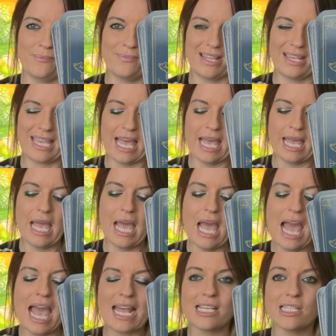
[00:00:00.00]
okay?
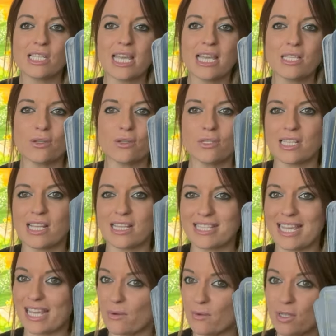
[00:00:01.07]
And as you get drawn to that
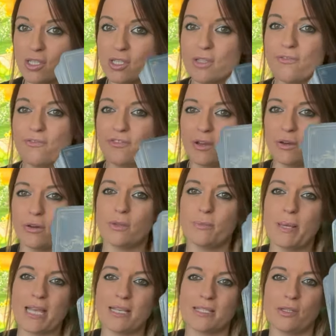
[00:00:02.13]
deck, I want you to feel the
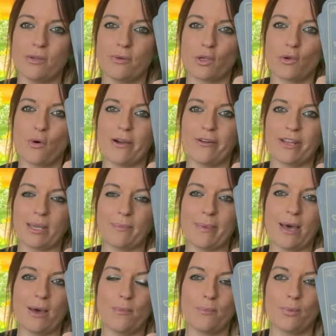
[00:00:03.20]
person you're inquiring
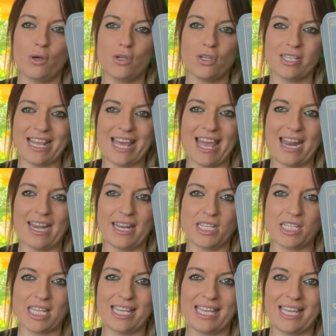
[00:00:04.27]
about and push their
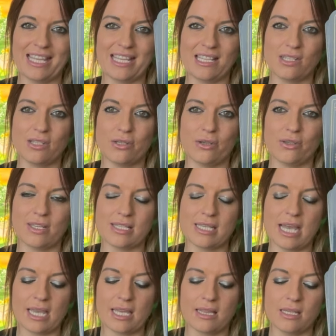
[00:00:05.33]
energy into the
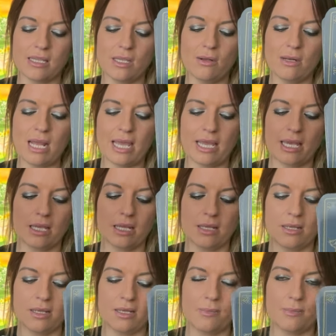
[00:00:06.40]
deck that you like.
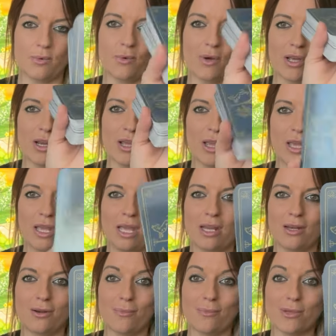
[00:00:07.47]
Number one,
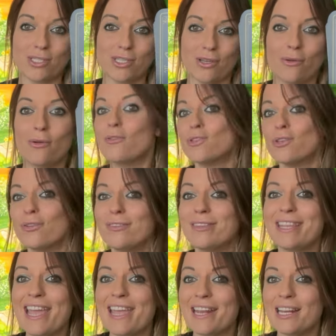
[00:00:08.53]
number two. Do
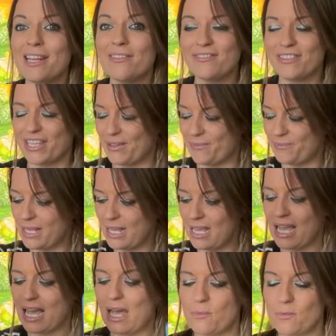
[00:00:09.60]
they love you?
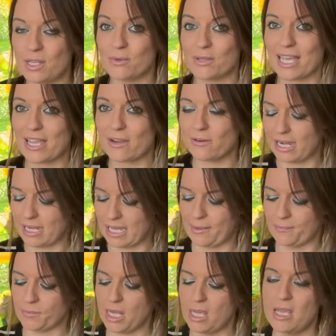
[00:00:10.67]
And we will get
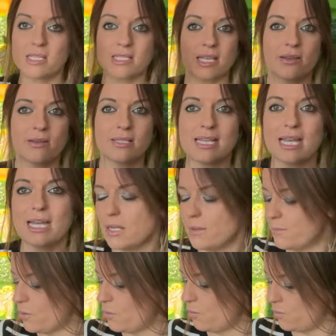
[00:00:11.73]
cracking. So deck
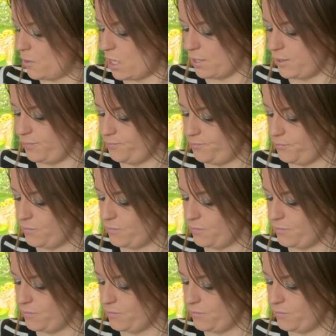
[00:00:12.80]
number one.